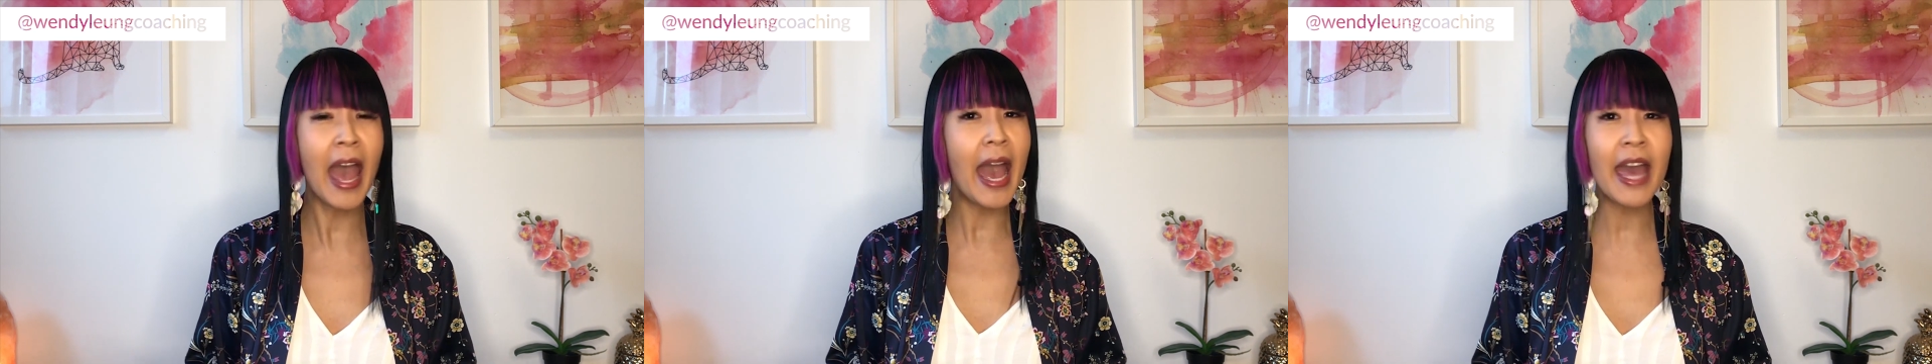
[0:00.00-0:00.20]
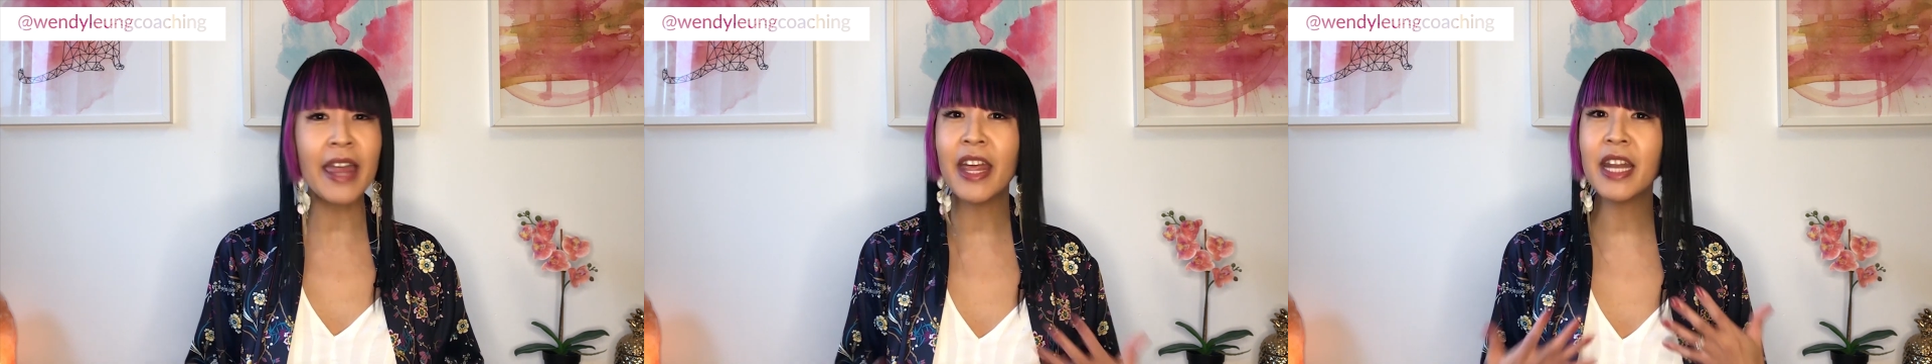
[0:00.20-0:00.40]

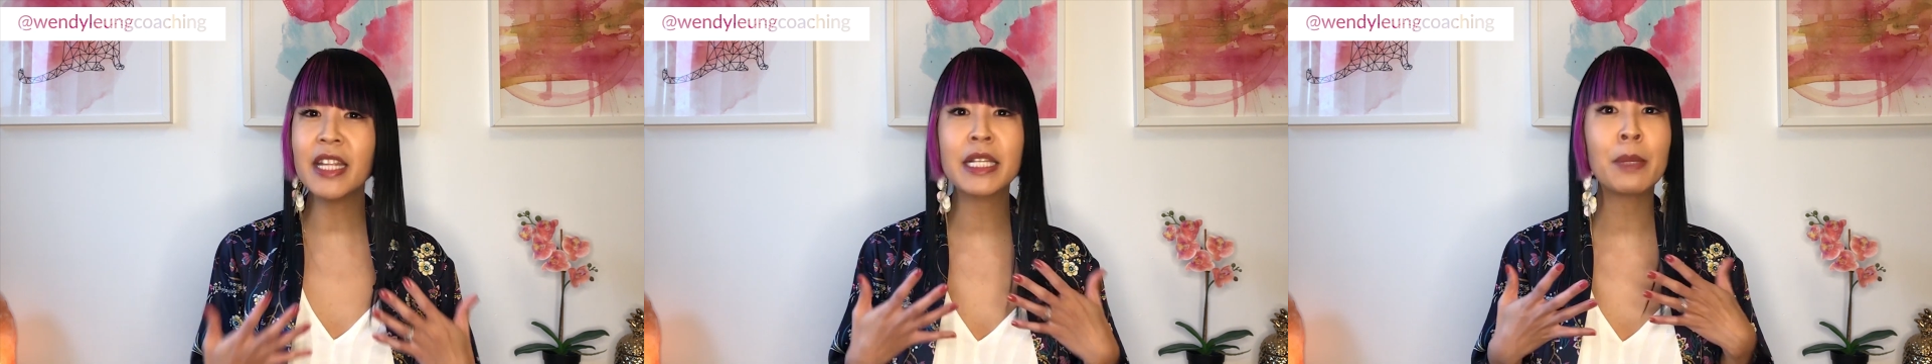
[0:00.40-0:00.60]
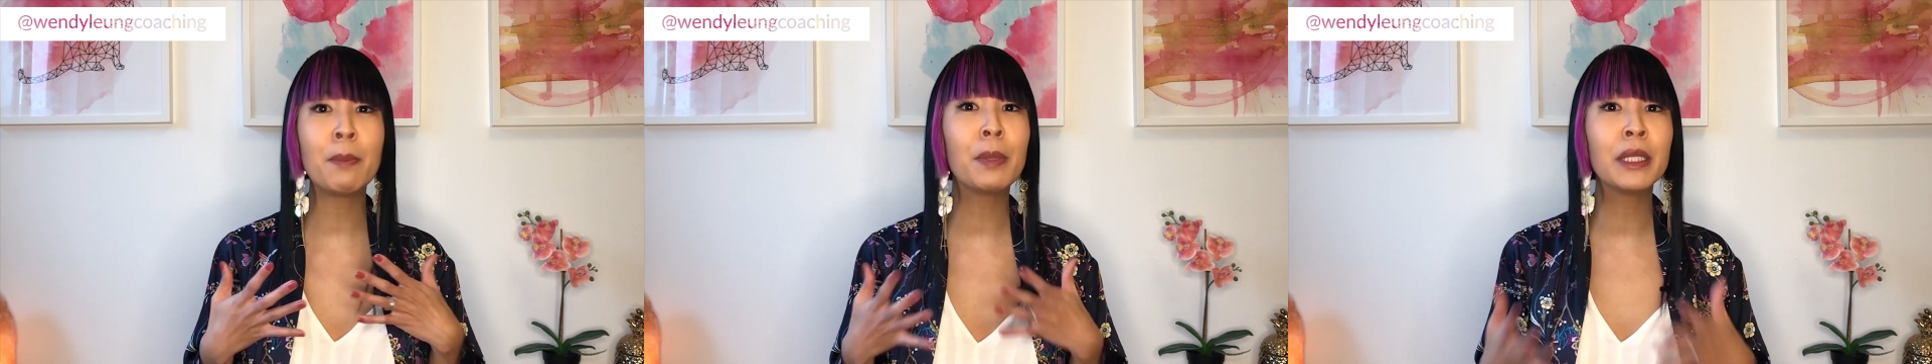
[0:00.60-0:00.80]
and that
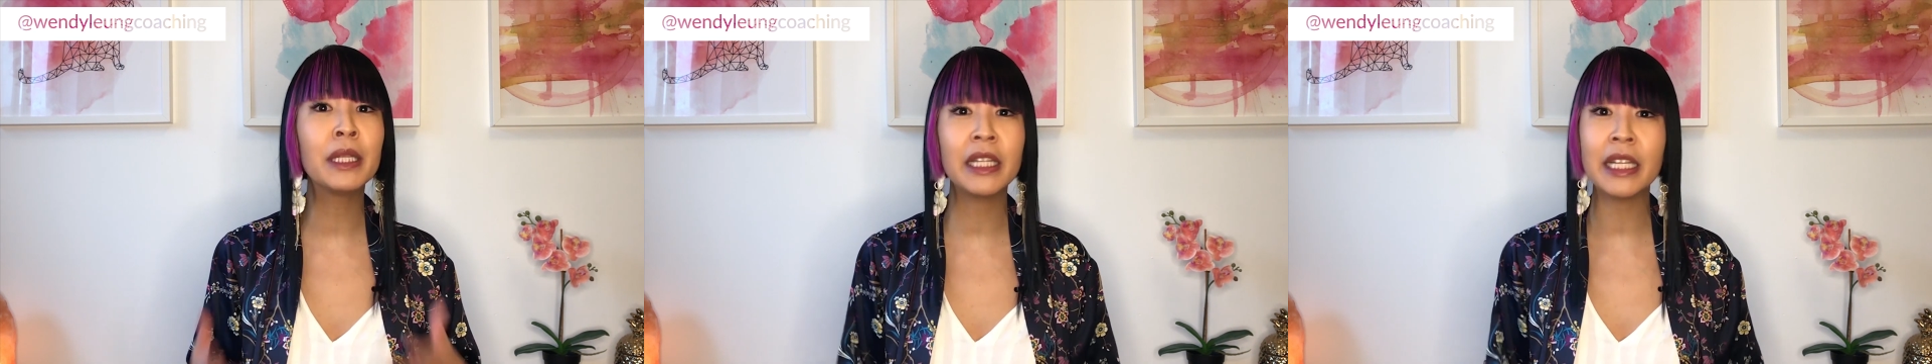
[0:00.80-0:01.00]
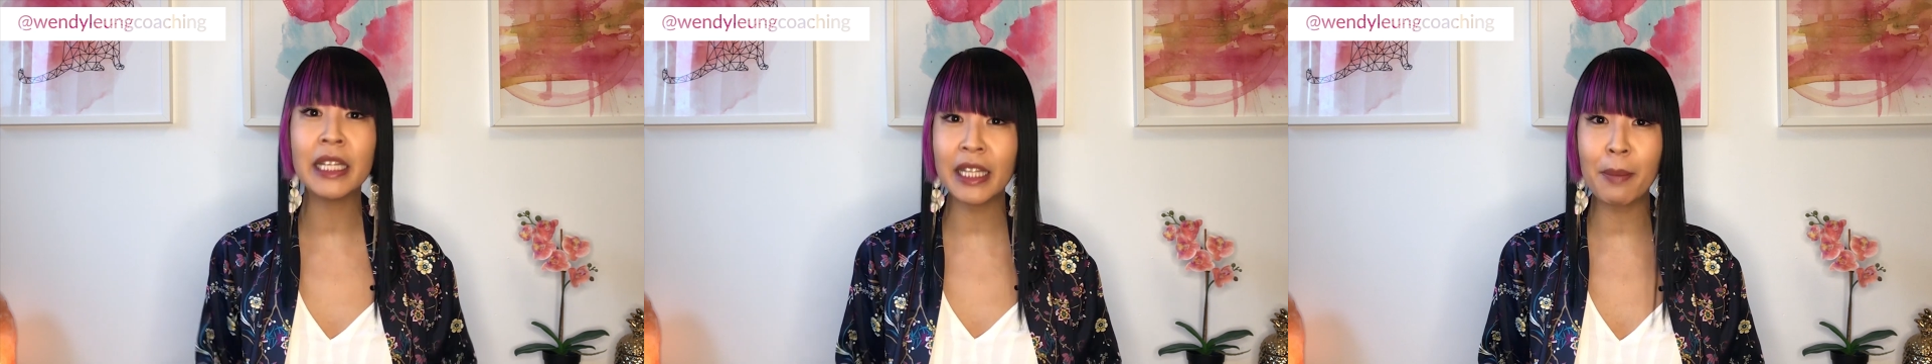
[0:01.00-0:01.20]
it's
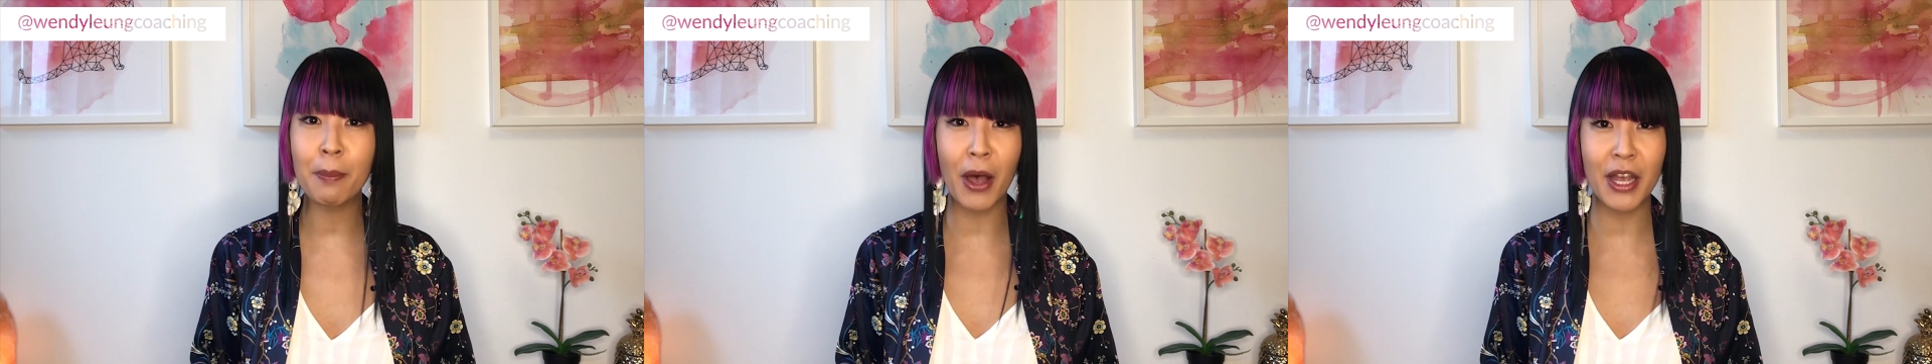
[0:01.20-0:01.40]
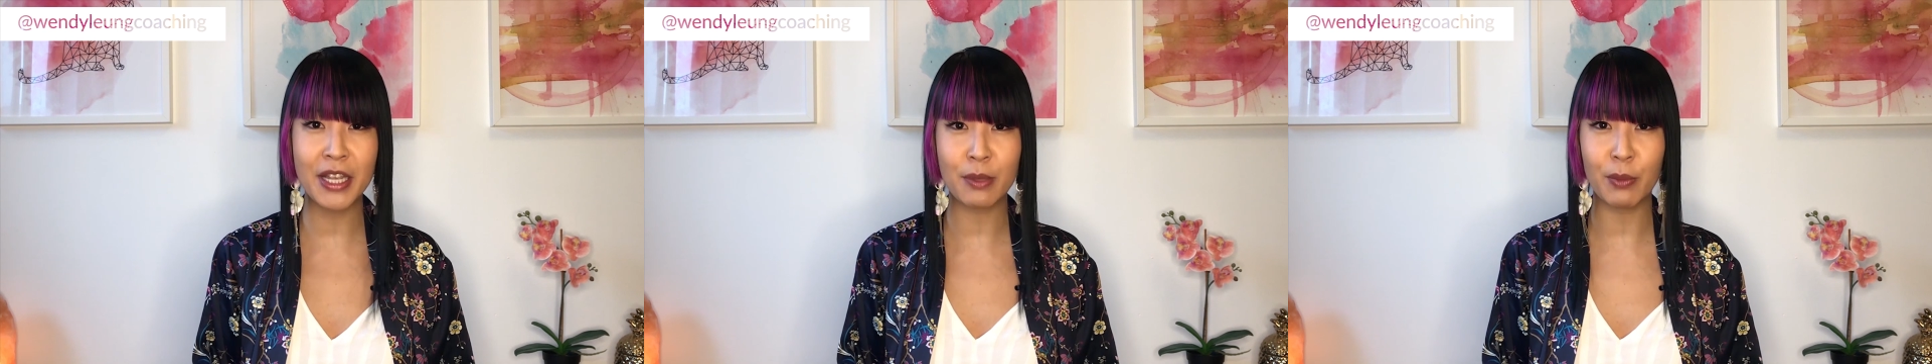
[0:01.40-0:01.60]
completely
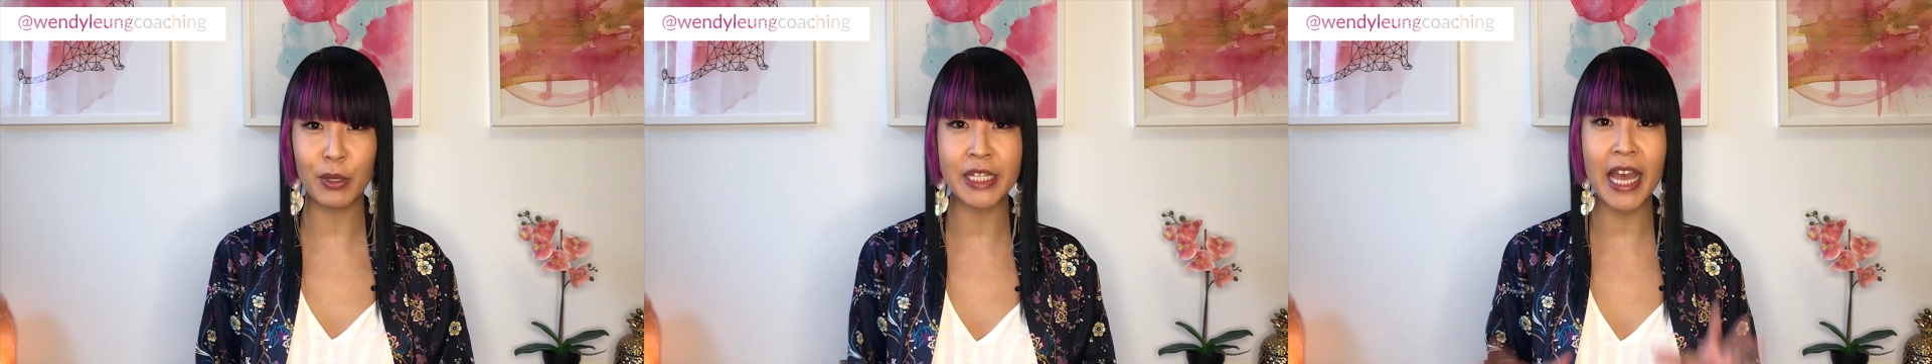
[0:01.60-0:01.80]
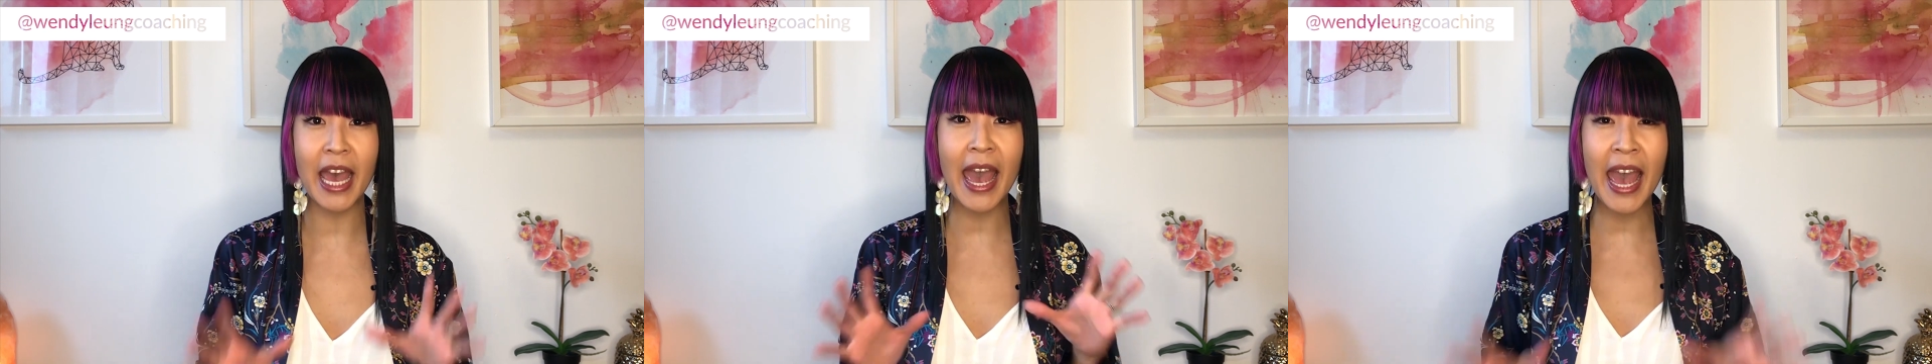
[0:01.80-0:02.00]
possible to